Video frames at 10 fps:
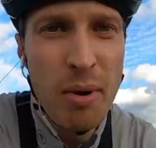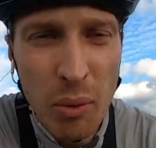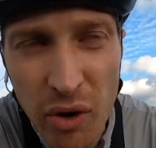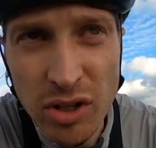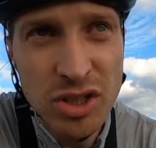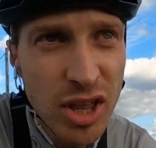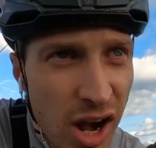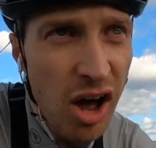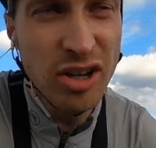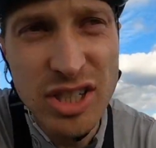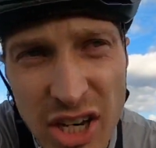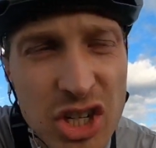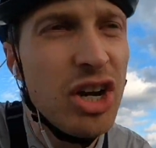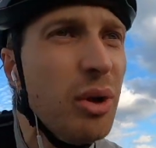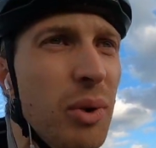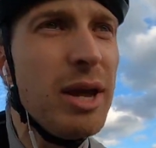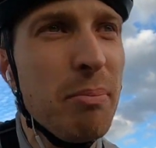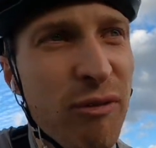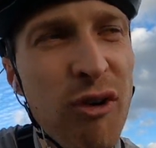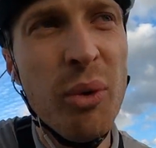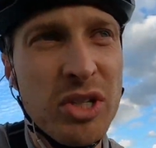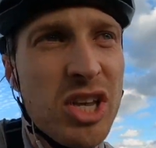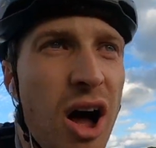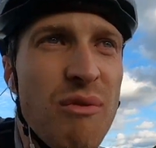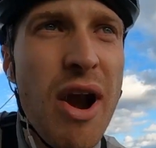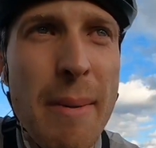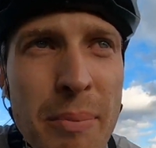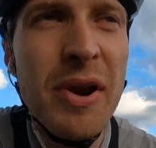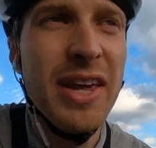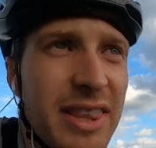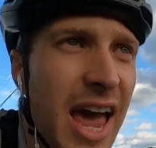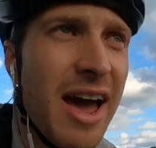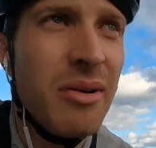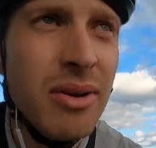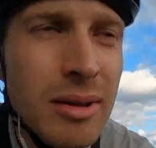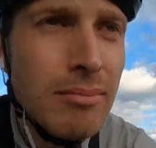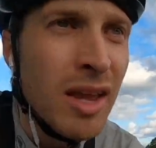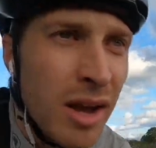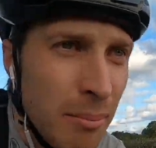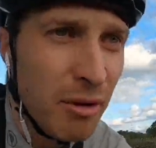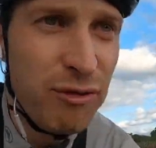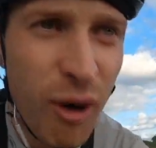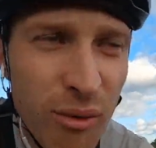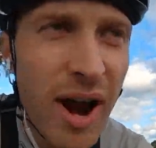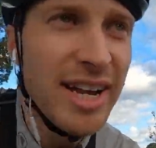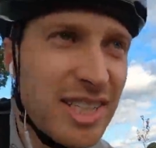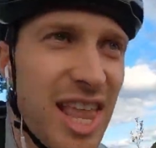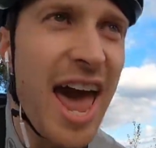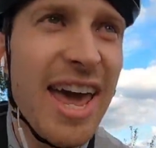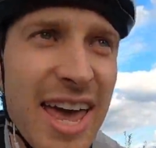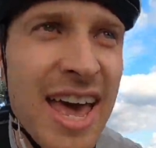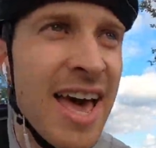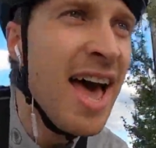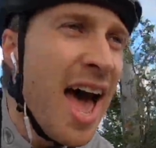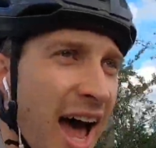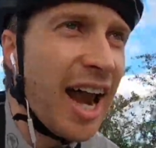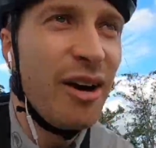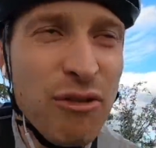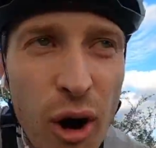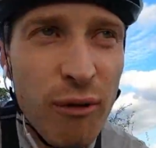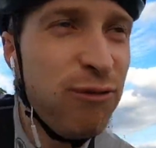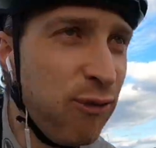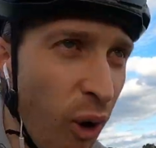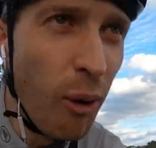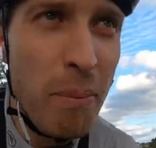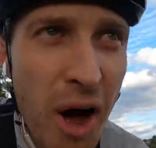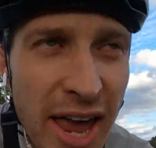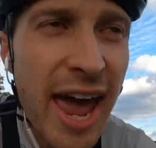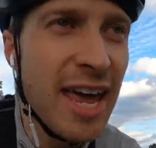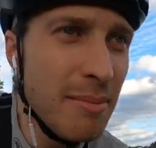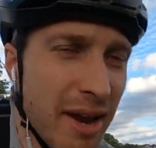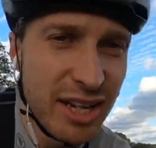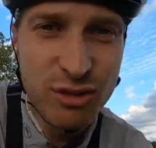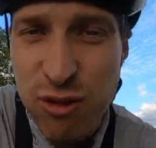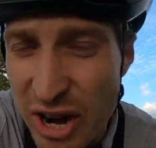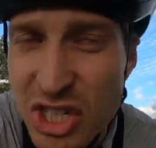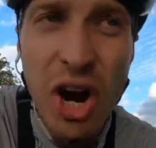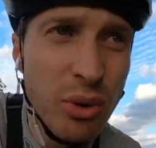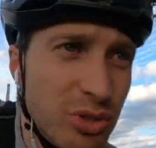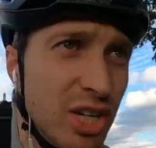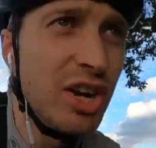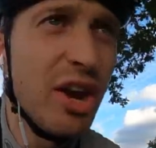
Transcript: But we're on to the last session of the week before we start ramping it down before race day, and I've got 4 by 8 minutes threshold to